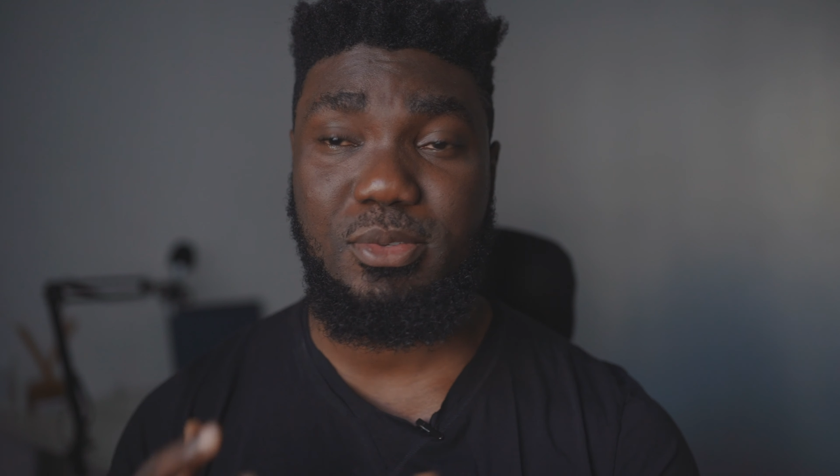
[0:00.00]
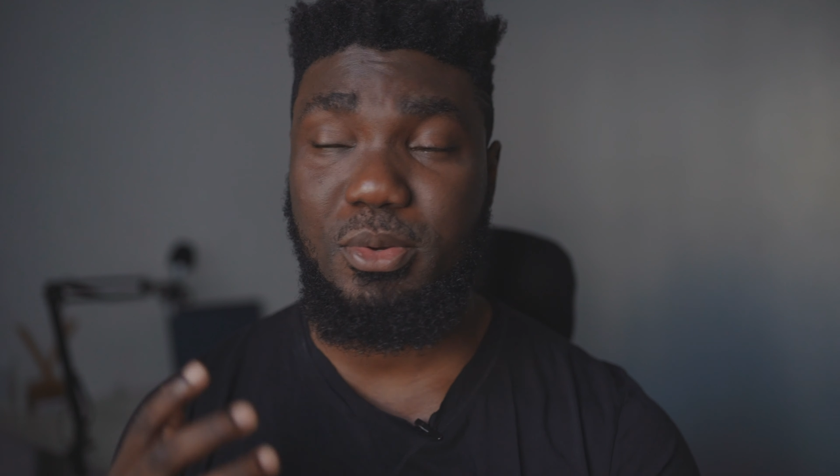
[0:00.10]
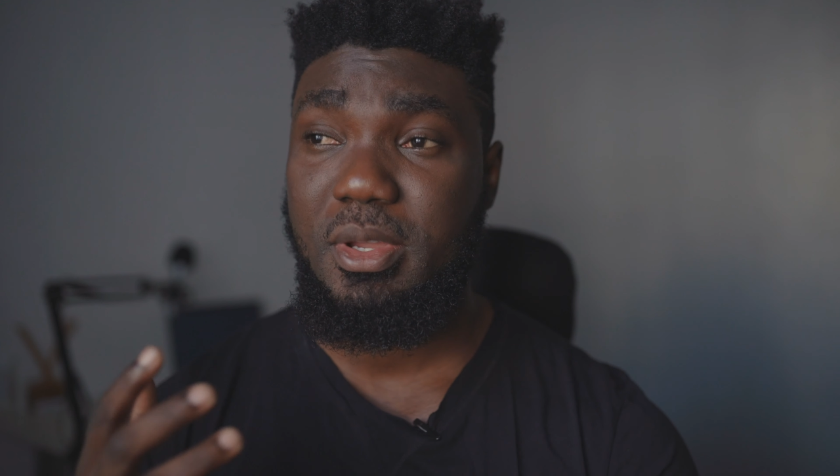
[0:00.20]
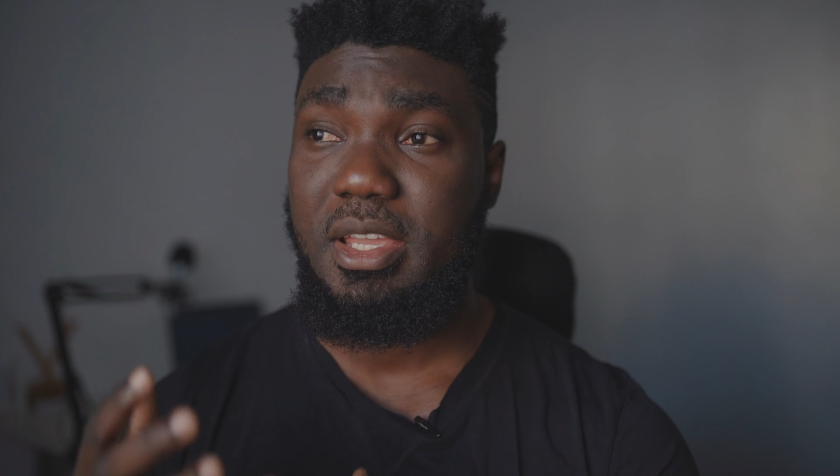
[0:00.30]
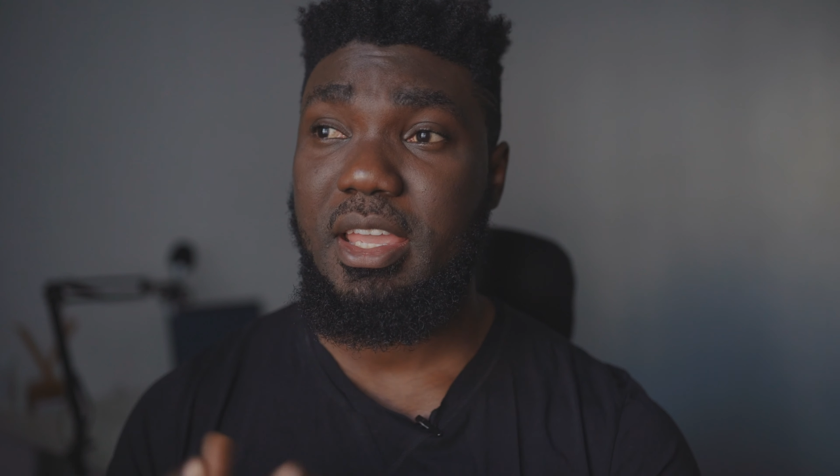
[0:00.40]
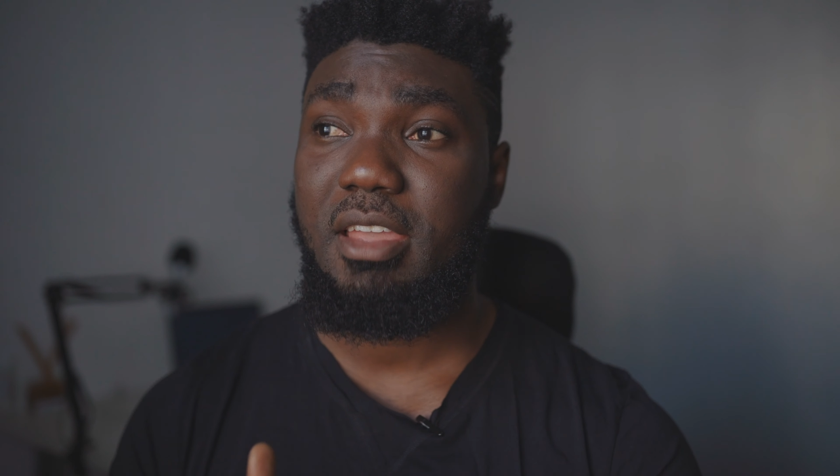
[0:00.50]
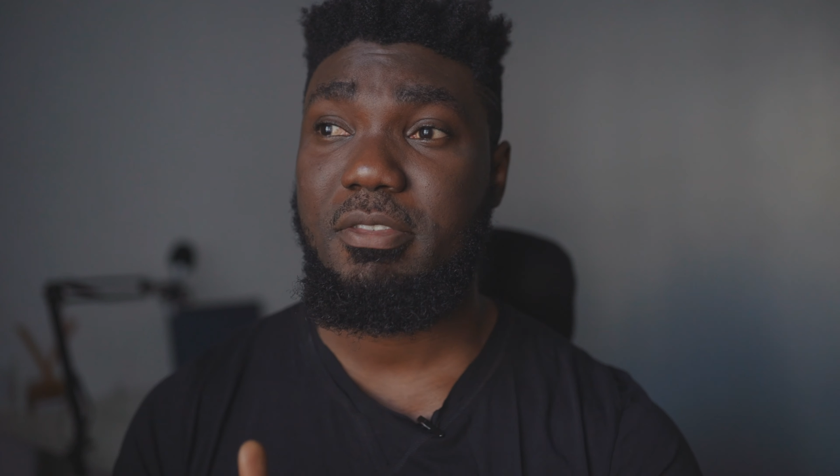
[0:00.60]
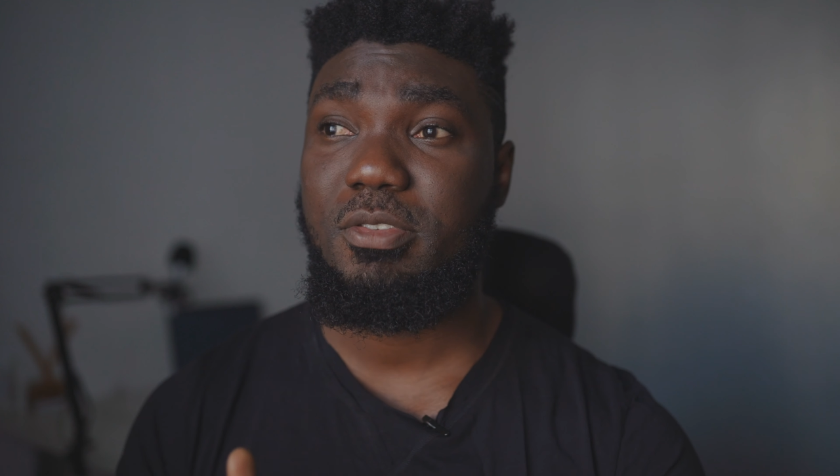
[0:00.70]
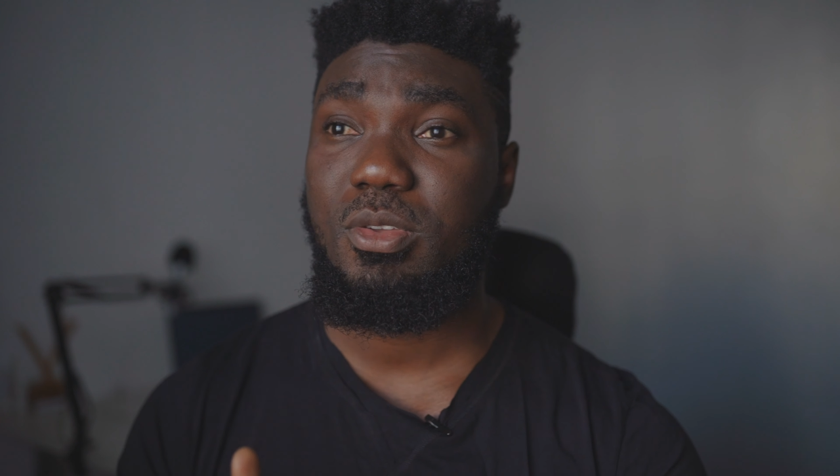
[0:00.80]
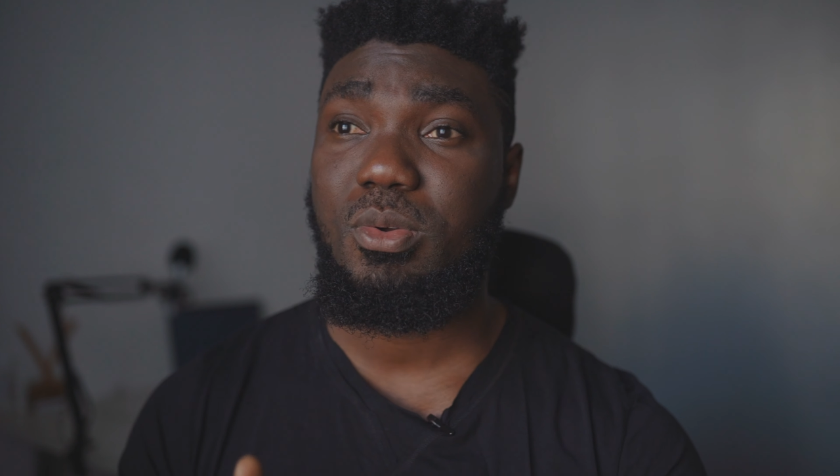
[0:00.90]
So
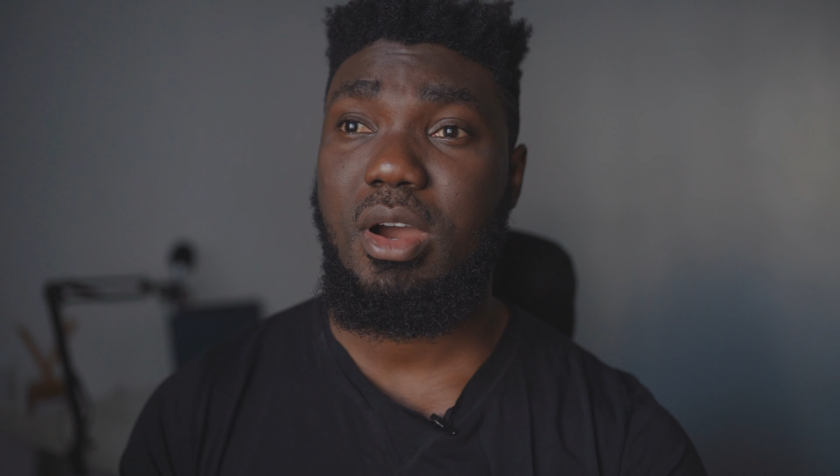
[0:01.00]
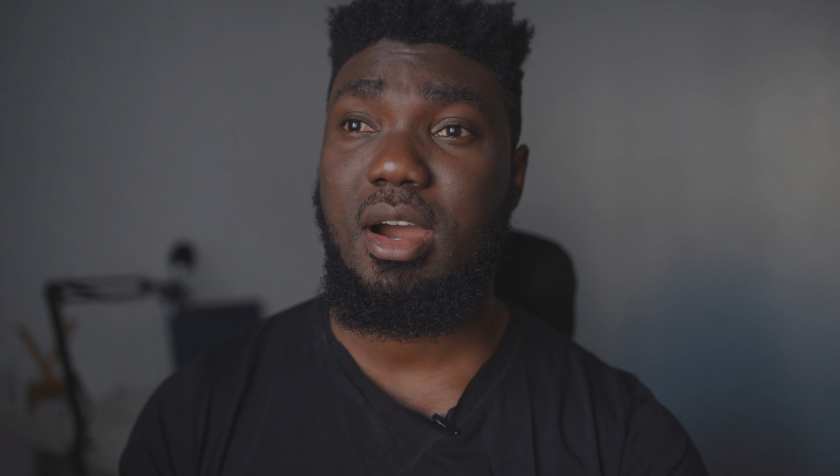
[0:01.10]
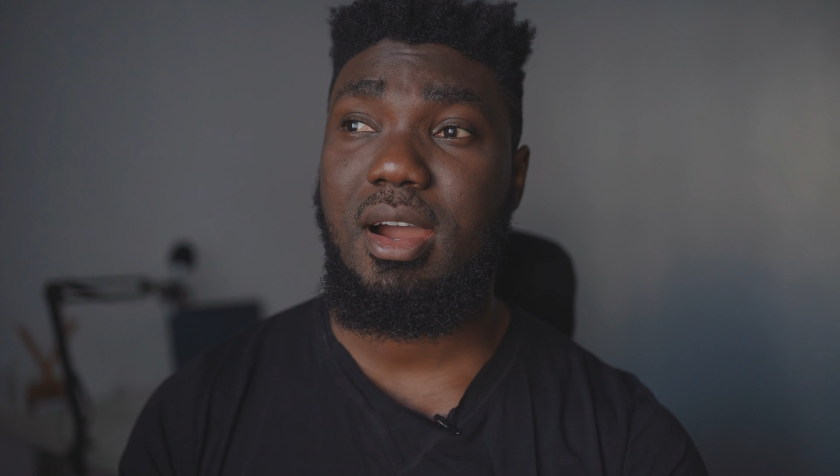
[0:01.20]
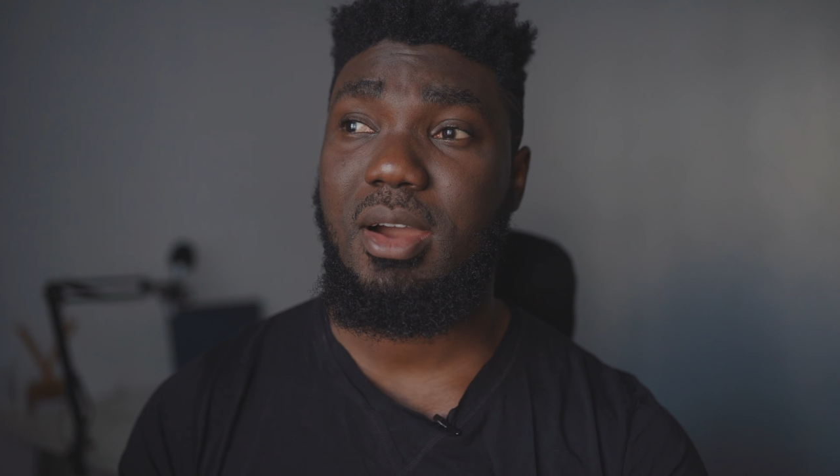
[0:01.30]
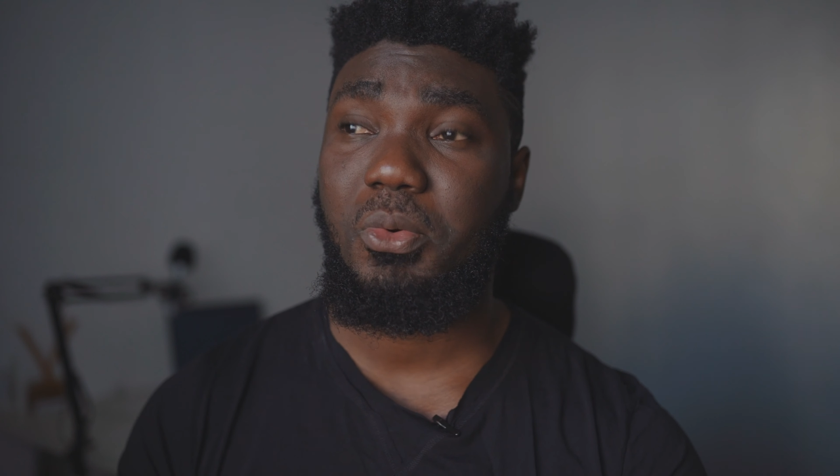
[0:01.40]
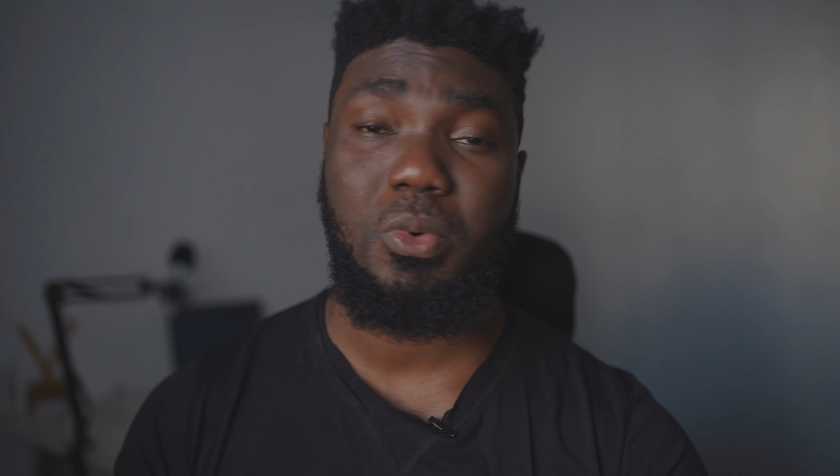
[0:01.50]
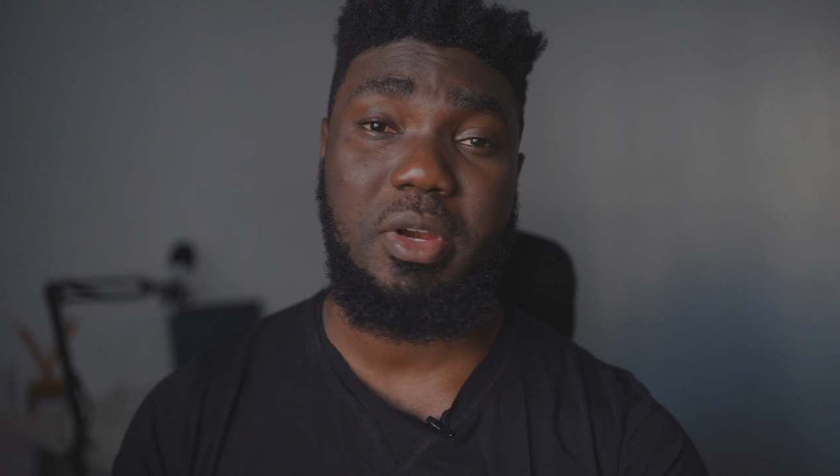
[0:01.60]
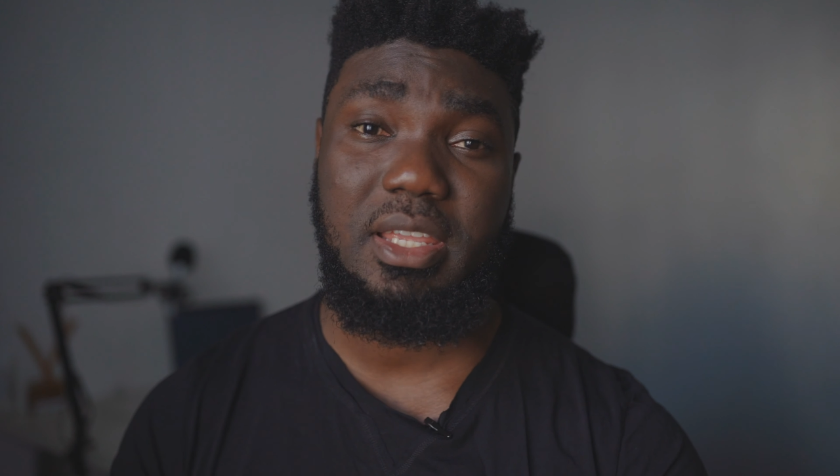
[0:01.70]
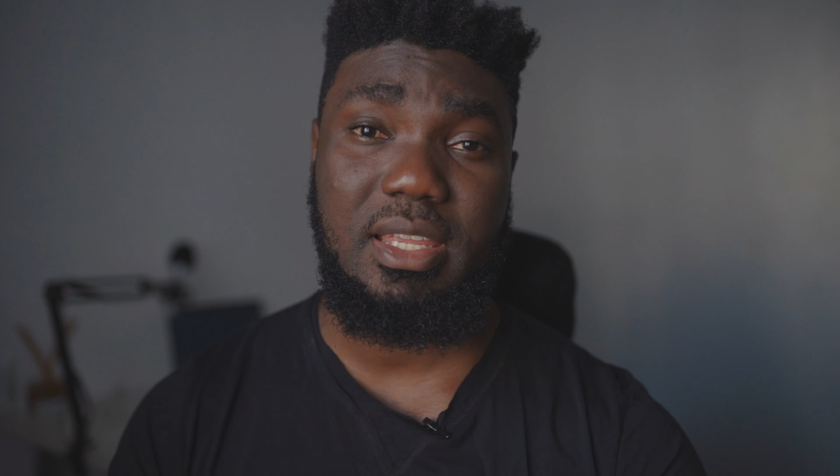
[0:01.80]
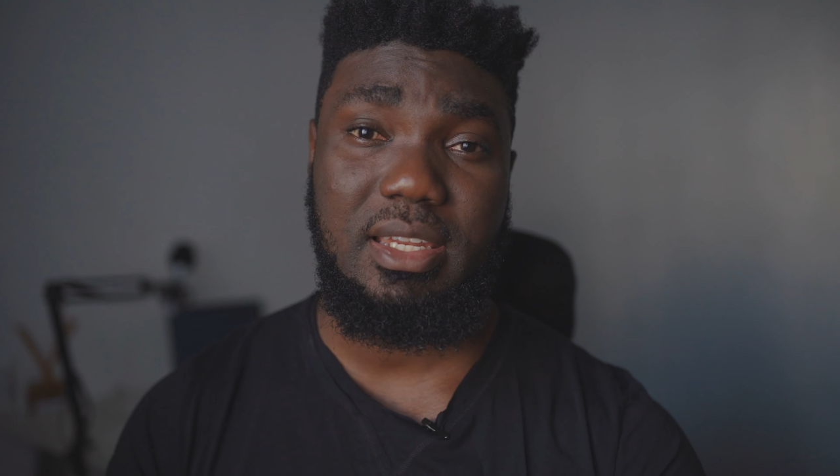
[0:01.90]
if you are
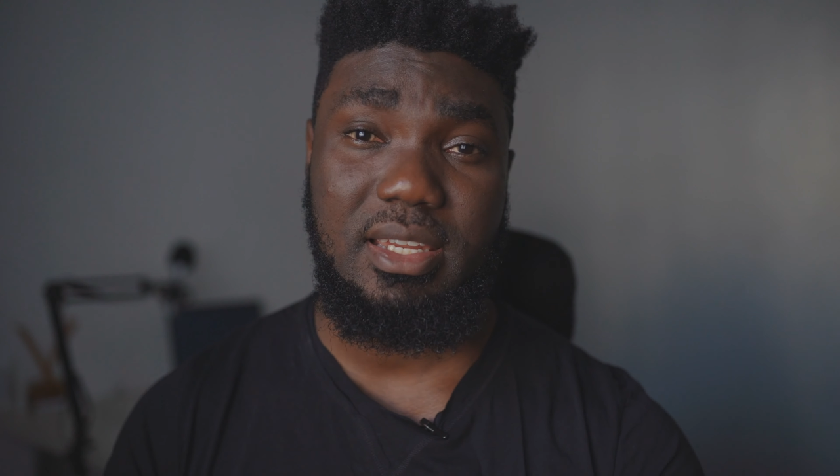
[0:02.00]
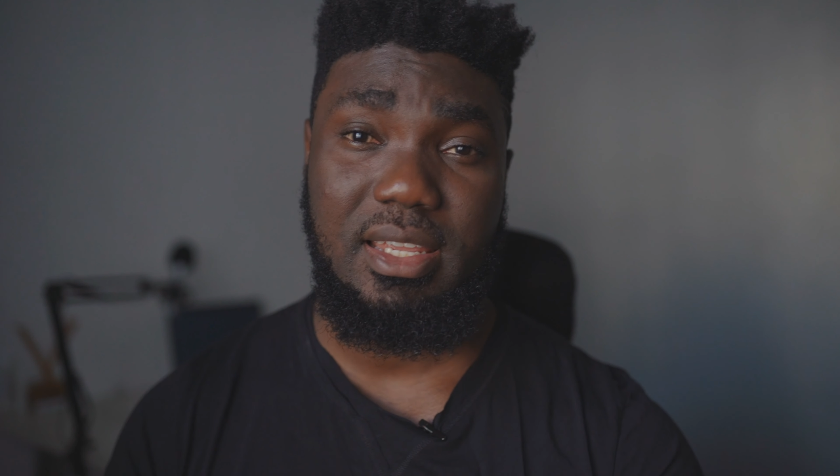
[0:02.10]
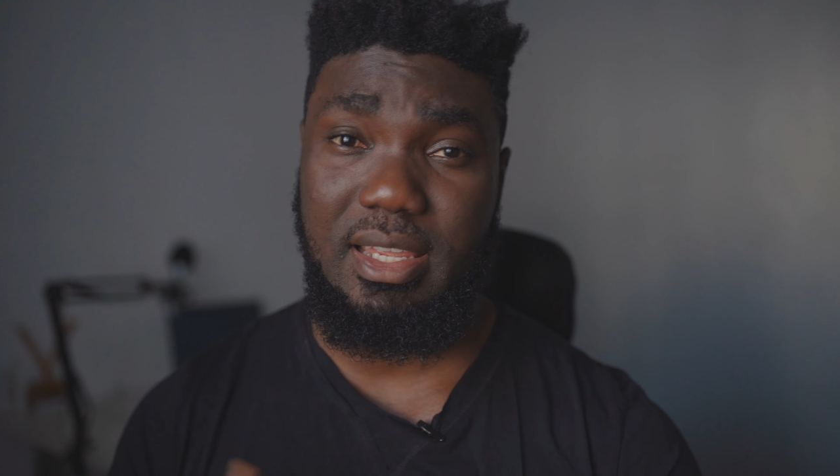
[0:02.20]
working